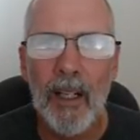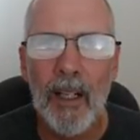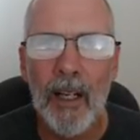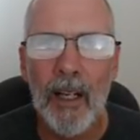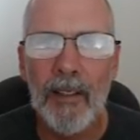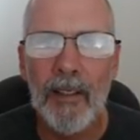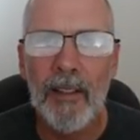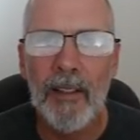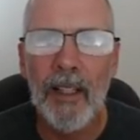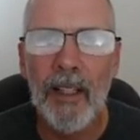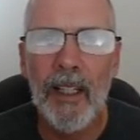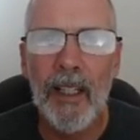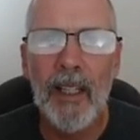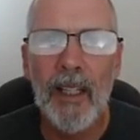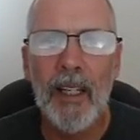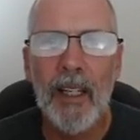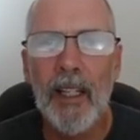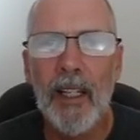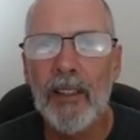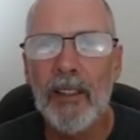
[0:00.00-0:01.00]
I
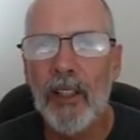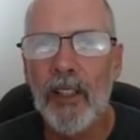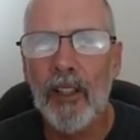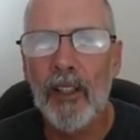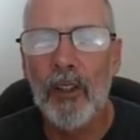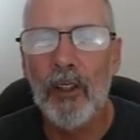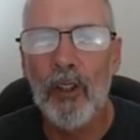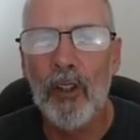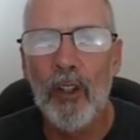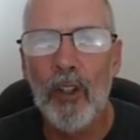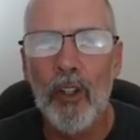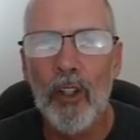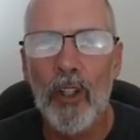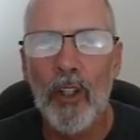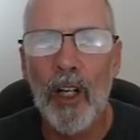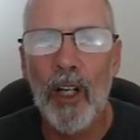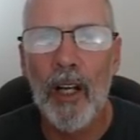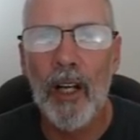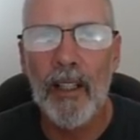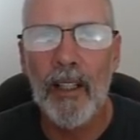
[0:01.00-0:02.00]
think it's a
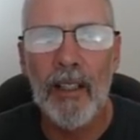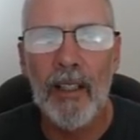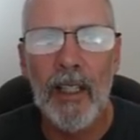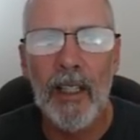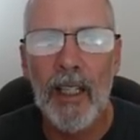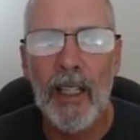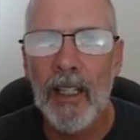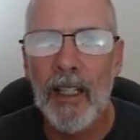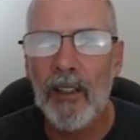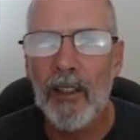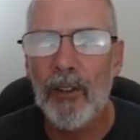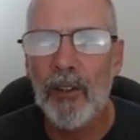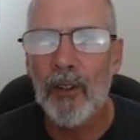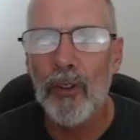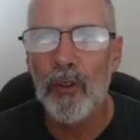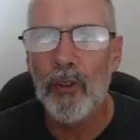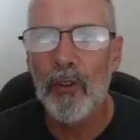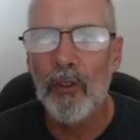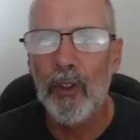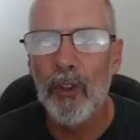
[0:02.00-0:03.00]
good idea
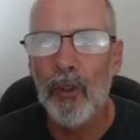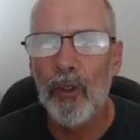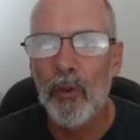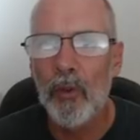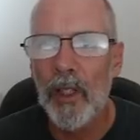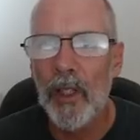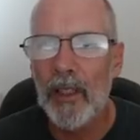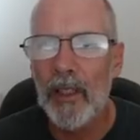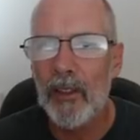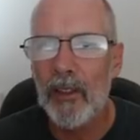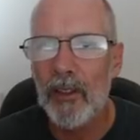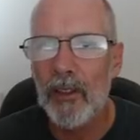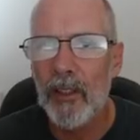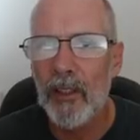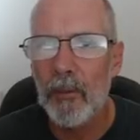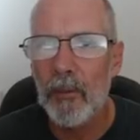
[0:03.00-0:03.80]
to do this.